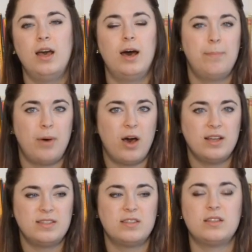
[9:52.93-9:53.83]
A
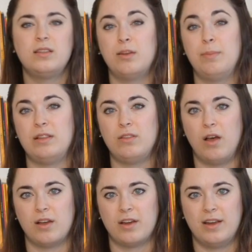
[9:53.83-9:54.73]
pause is a little bit
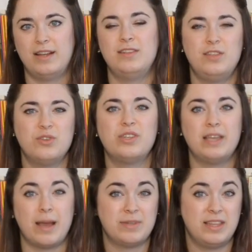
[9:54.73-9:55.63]
longer, and it's
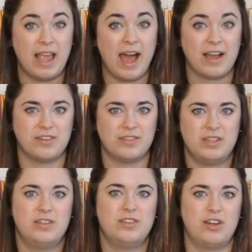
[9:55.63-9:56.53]
usually up to the actors
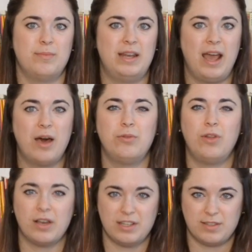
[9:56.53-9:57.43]
to determine how
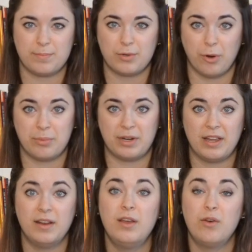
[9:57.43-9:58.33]
long is
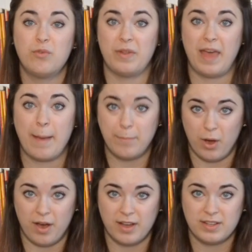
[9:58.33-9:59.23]
appropriate for that
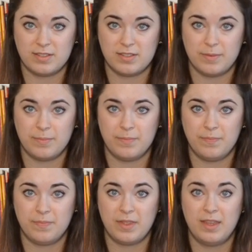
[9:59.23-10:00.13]
pause.
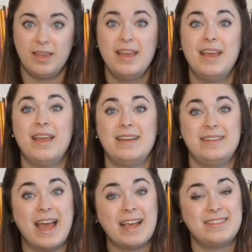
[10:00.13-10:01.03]

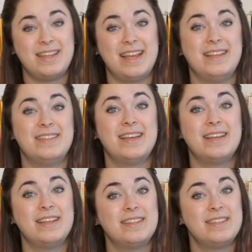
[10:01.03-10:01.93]
Next is
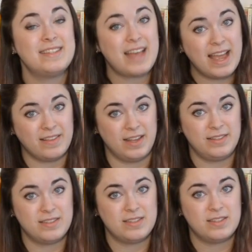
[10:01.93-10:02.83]

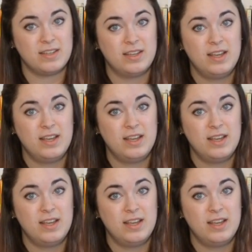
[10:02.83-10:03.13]
silence.